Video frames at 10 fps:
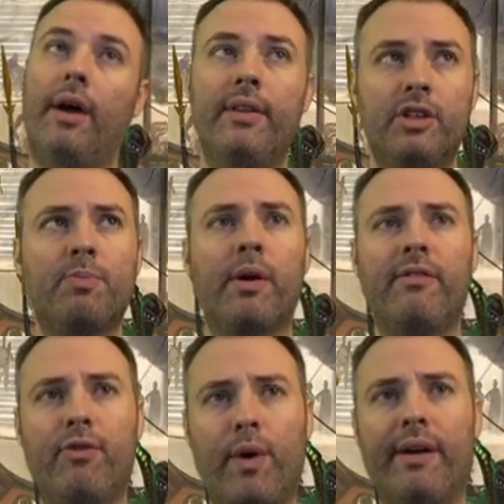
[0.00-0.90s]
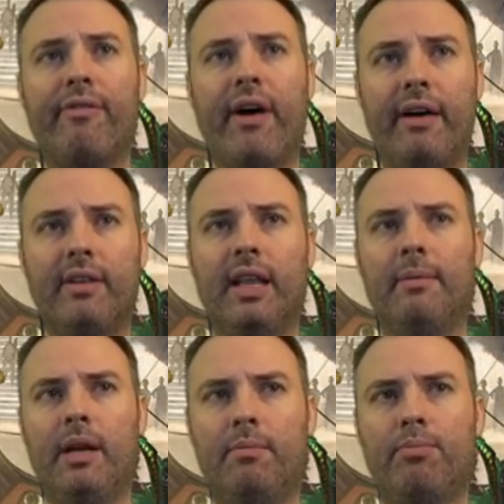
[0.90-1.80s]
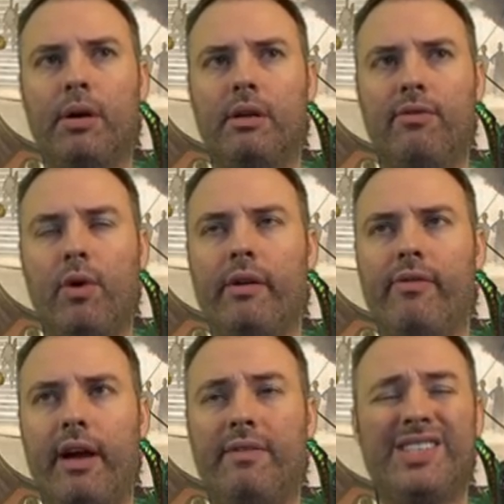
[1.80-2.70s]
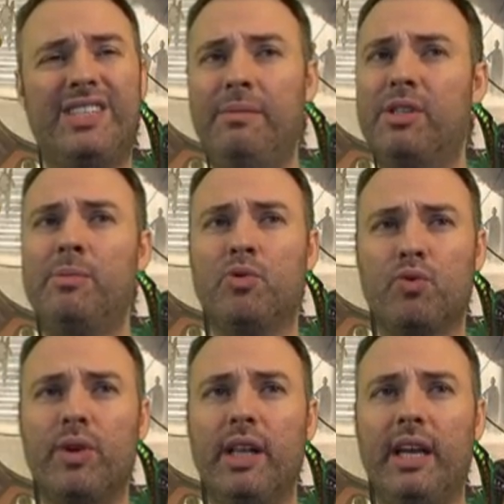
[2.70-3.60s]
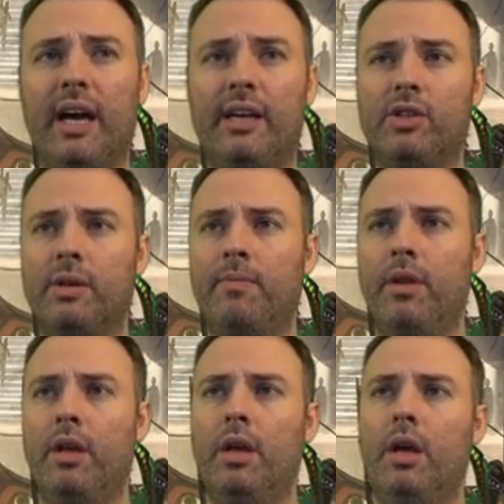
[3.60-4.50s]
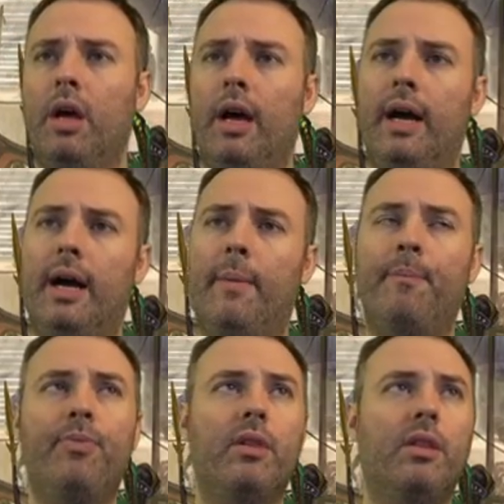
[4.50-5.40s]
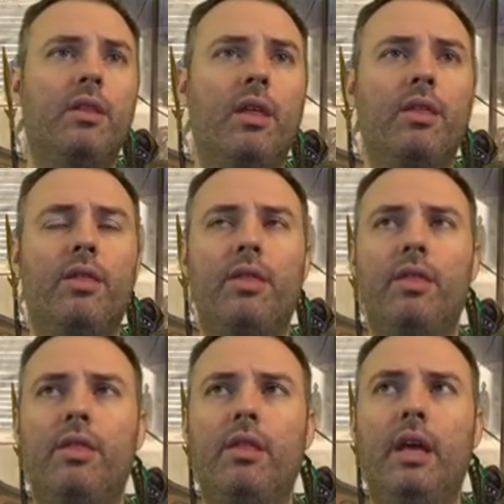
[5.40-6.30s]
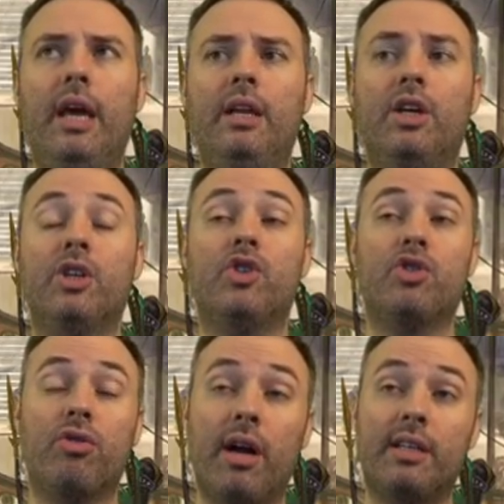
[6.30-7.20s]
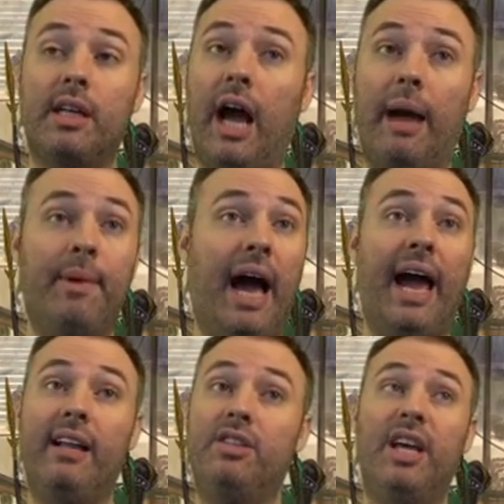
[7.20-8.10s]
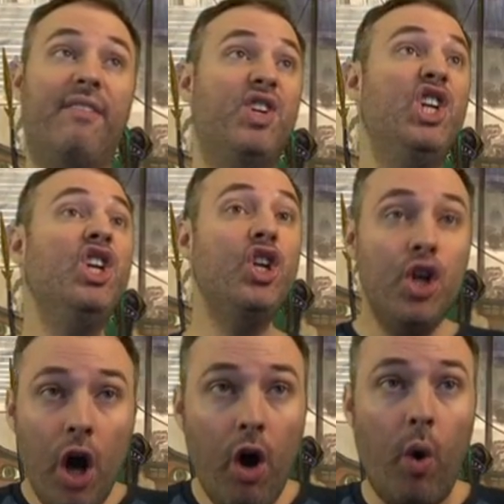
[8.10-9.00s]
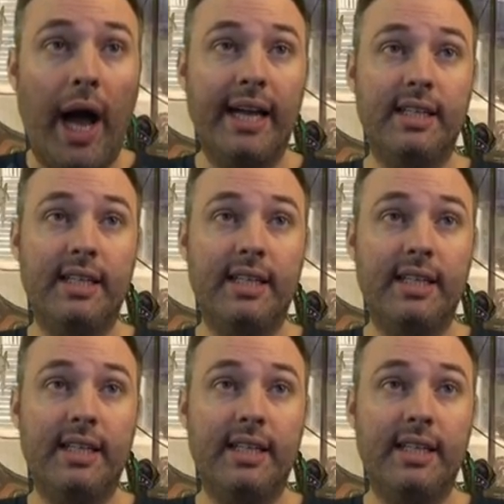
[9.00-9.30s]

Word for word: I think this is probably four out of five in Limited. Probably four out of five. It seems, seems really nice. Um, in Constructed, I mean, I have no